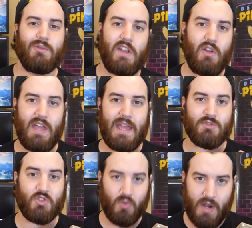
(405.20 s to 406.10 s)
video
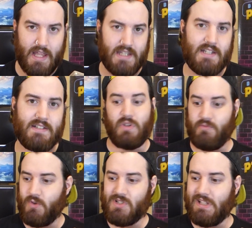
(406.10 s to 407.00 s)
games great, but
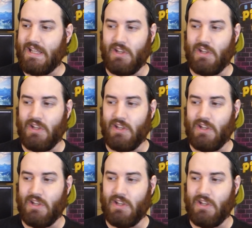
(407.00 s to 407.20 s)
unfortunately,